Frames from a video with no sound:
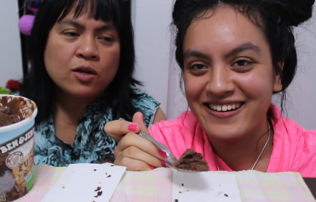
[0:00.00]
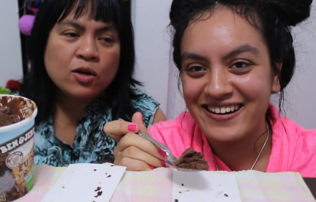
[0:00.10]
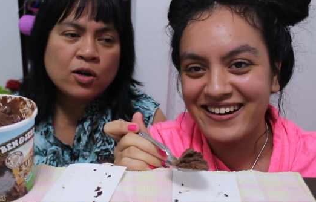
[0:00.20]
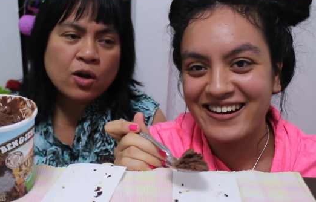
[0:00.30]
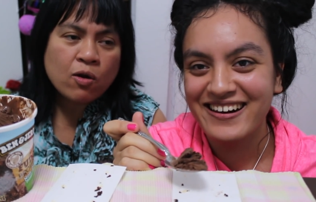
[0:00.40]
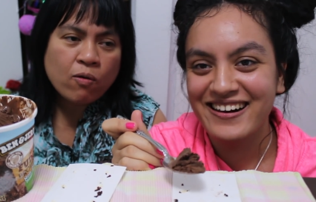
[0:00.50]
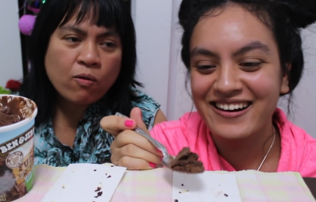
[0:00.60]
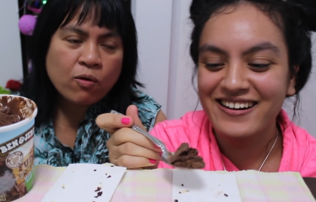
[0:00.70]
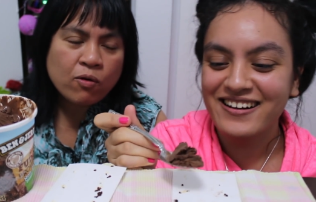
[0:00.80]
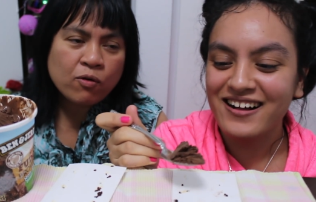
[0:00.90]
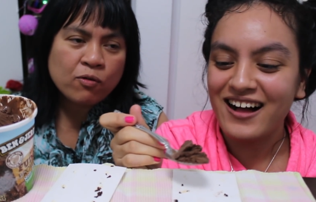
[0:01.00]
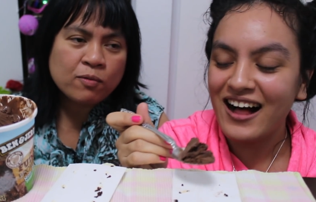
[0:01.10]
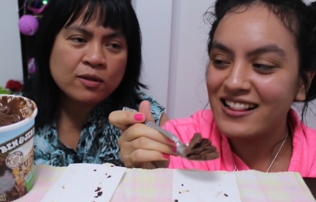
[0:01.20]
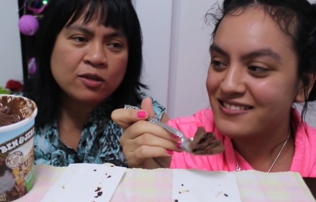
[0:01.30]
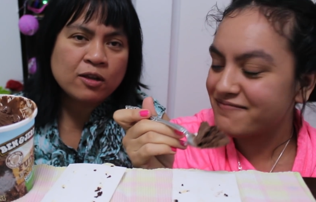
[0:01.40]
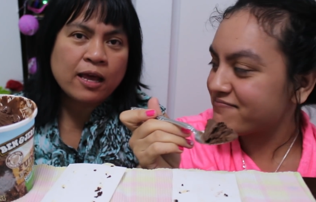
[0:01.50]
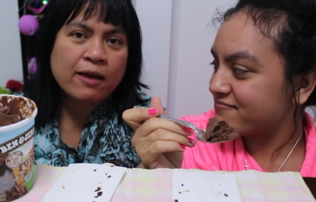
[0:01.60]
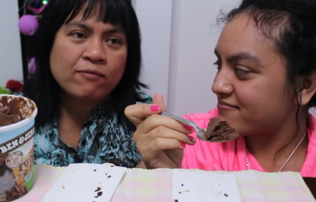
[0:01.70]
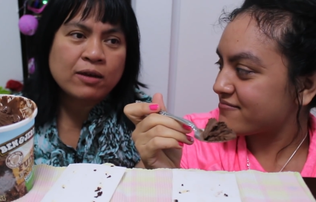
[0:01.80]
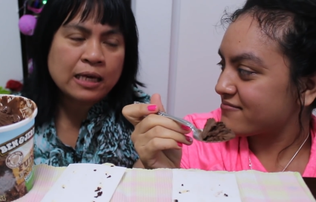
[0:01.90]
Speaker 1: no, i you'll
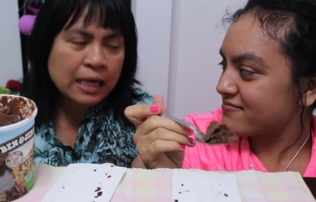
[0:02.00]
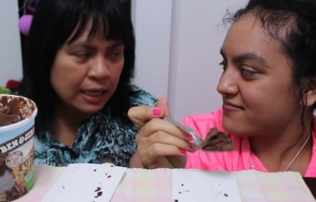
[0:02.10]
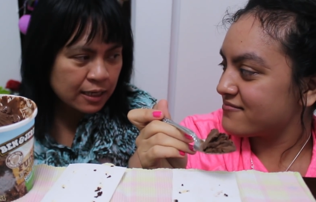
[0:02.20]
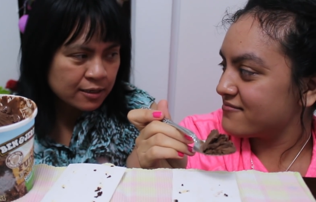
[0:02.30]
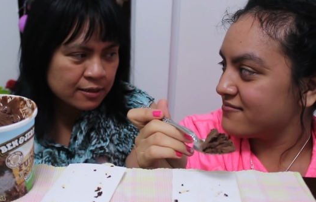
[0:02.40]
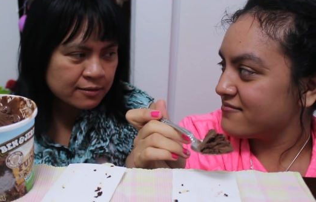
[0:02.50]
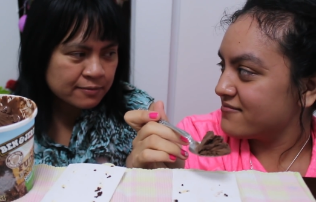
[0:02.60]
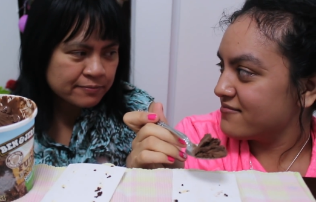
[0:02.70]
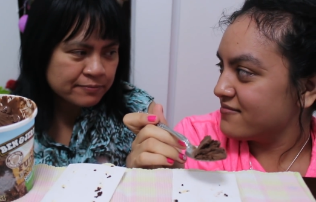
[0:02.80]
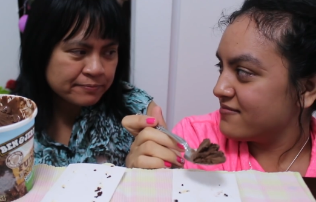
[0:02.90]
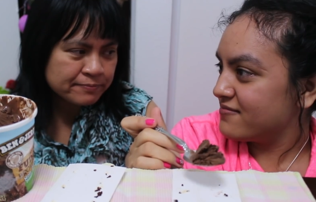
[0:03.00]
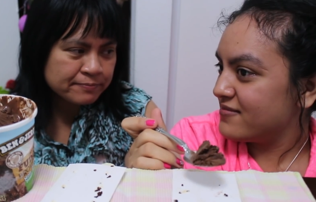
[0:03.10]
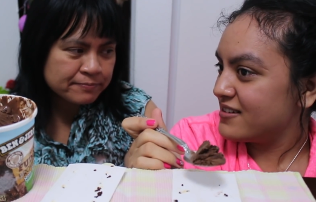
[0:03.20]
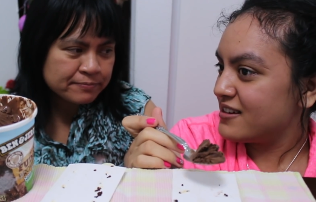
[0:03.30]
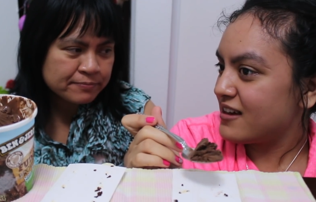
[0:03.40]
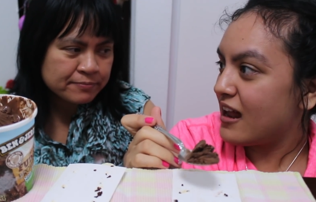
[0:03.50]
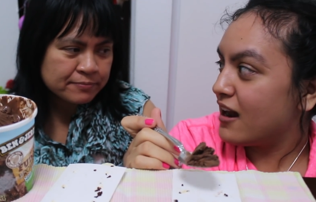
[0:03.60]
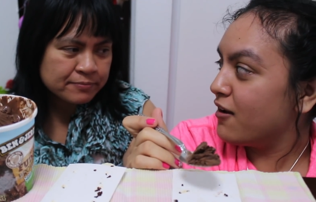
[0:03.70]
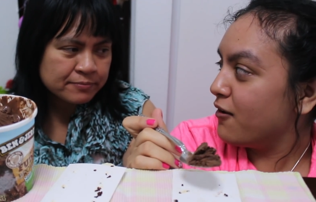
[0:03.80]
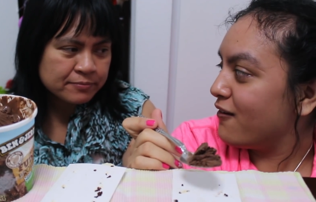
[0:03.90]
have a kid
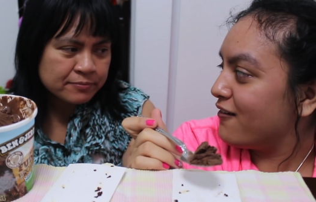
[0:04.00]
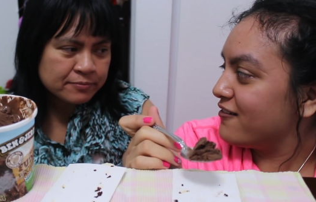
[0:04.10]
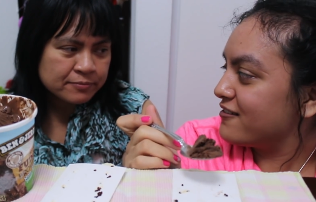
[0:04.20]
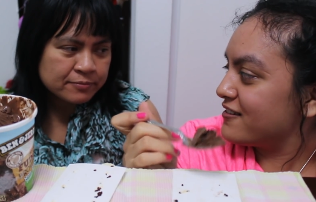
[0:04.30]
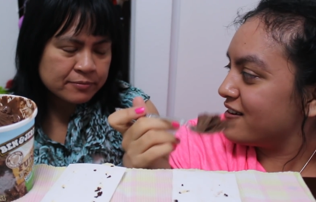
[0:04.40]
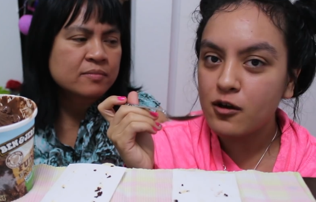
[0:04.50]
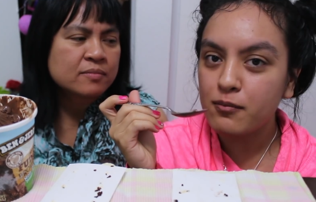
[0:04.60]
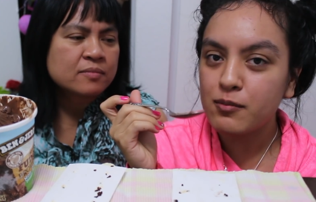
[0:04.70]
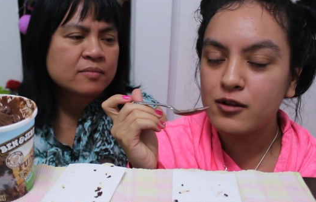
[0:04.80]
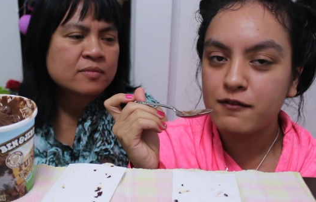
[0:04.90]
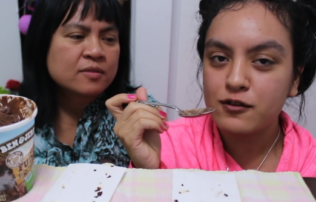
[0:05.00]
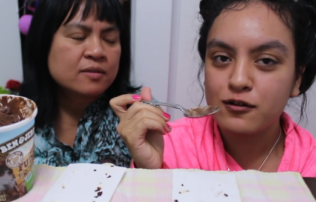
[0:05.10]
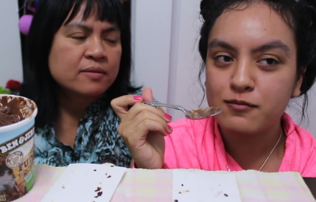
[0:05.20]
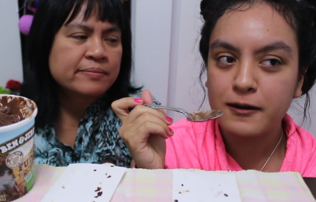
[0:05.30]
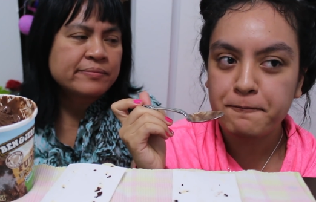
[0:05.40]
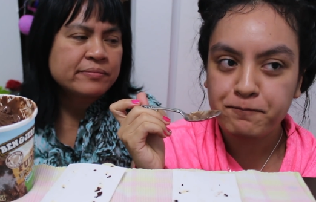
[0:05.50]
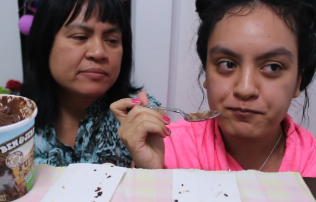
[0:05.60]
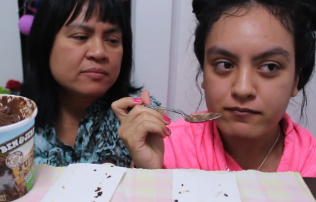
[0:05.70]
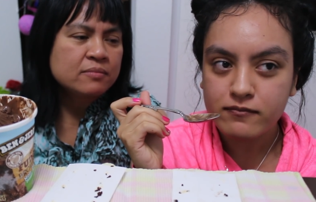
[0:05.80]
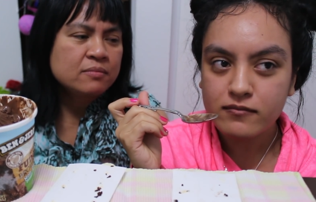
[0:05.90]
alone. Some people have told me
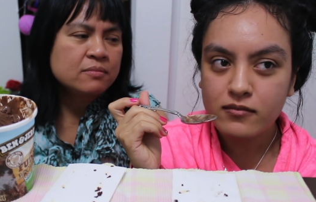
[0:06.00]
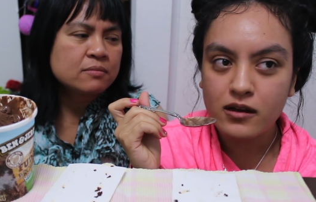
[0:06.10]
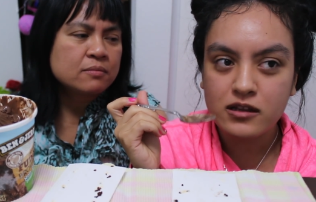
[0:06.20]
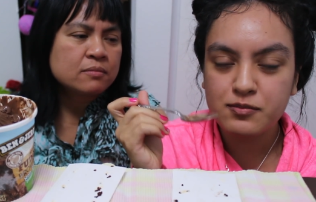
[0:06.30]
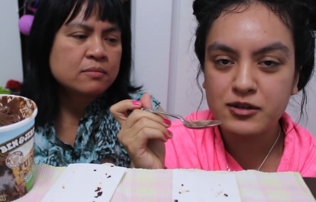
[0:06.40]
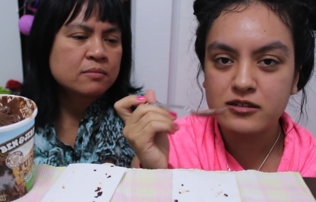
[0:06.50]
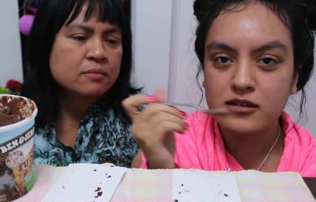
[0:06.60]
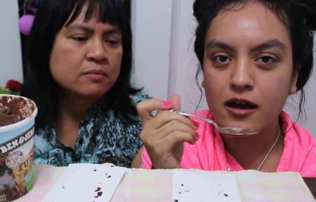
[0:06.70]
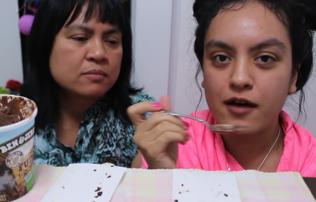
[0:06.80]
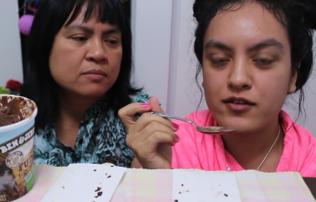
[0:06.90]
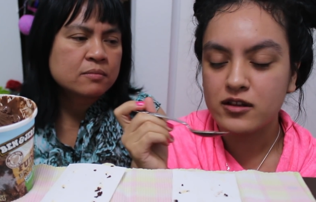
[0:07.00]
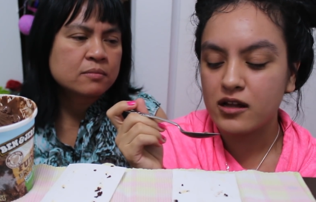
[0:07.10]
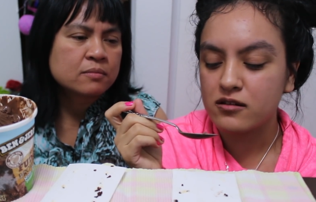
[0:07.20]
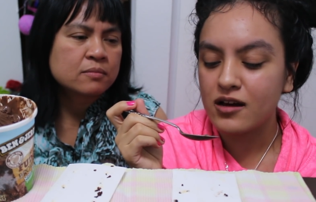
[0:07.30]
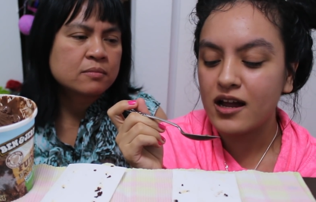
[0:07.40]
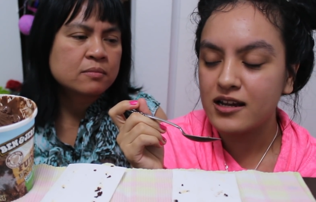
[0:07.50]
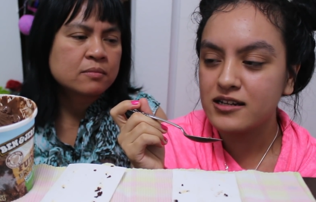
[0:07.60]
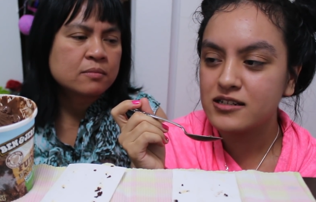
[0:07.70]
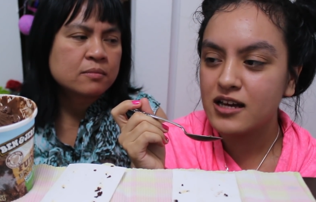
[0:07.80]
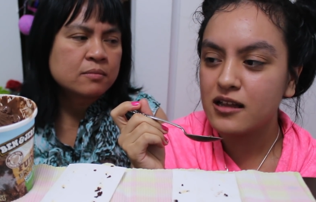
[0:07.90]
it's because I haven't gone to
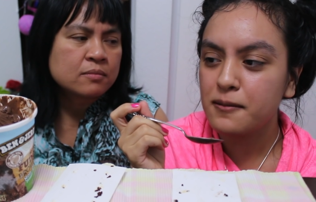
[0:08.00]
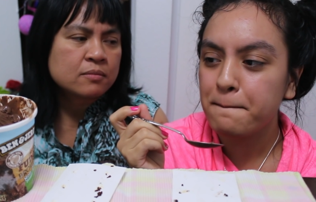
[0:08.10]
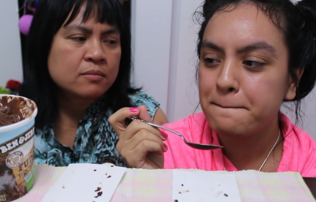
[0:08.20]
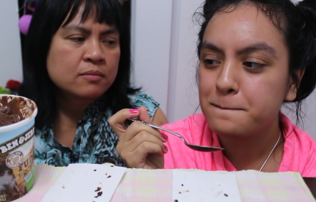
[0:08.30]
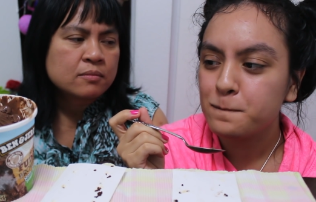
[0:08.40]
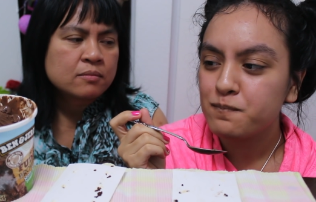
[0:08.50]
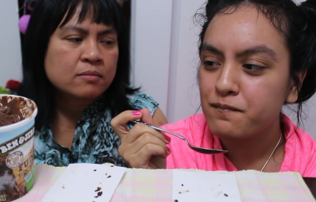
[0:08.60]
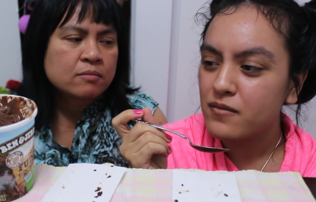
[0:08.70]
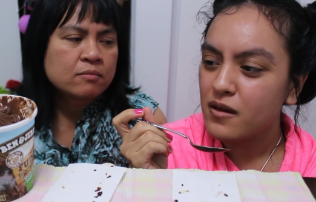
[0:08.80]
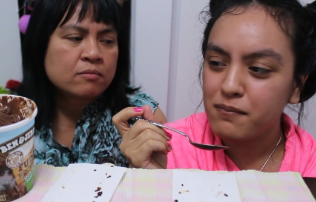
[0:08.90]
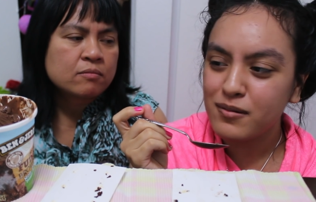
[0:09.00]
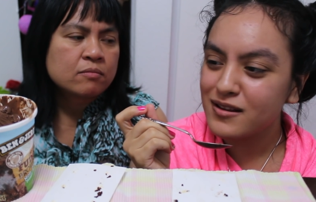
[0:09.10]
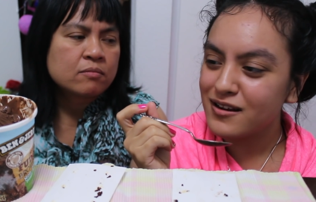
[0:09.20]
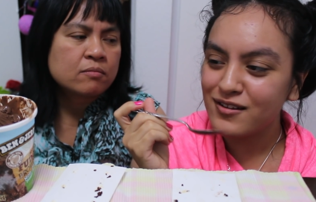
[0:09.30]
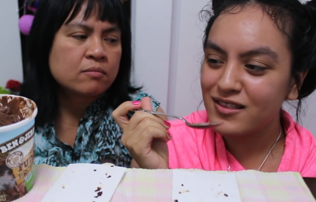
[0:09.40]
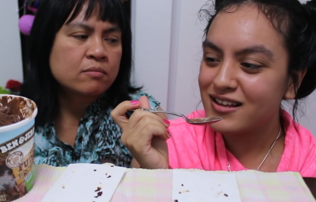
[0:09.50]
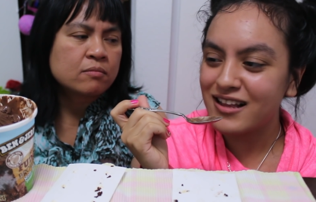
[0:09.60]
college yet, but I don't think